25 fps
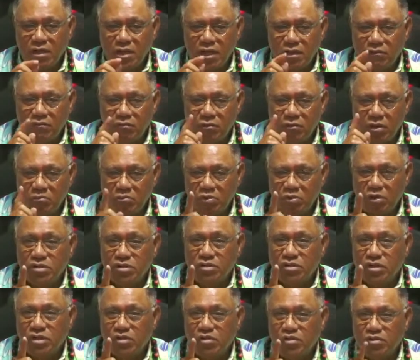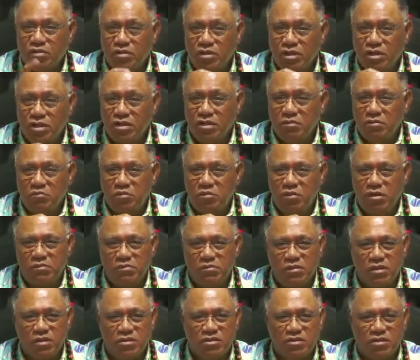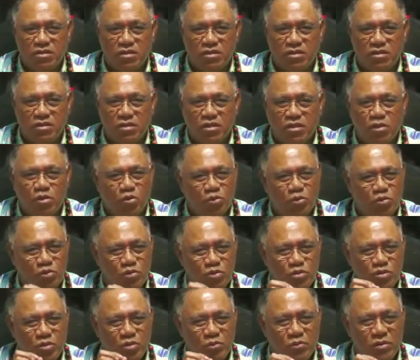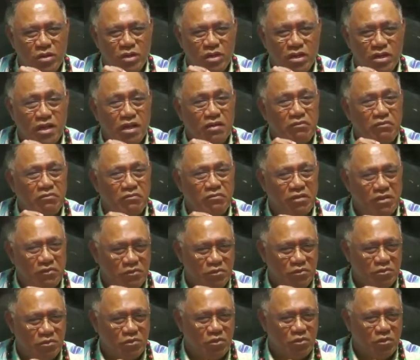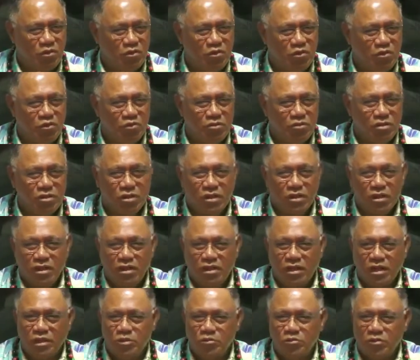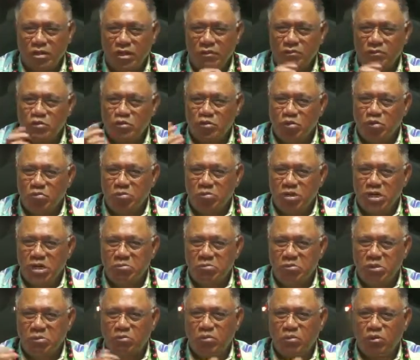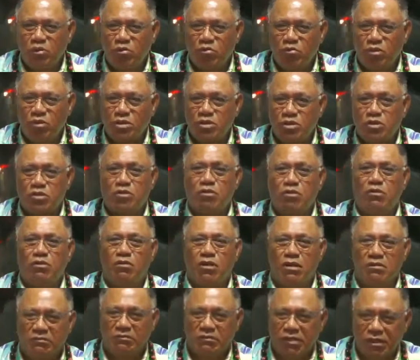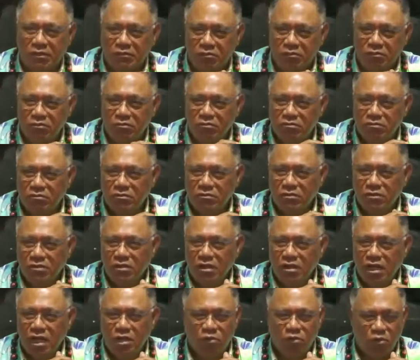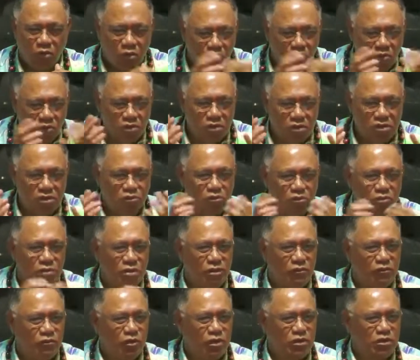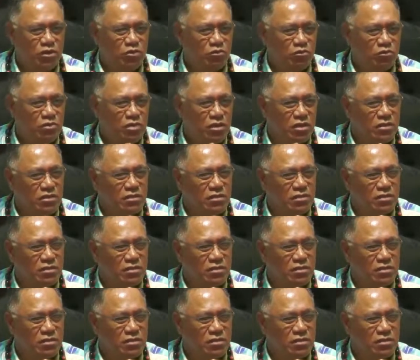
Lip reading: one person in the prayer ministry who is committed and faithful to the Lord than to have so many people who are so unfaithful and always looking for excuses.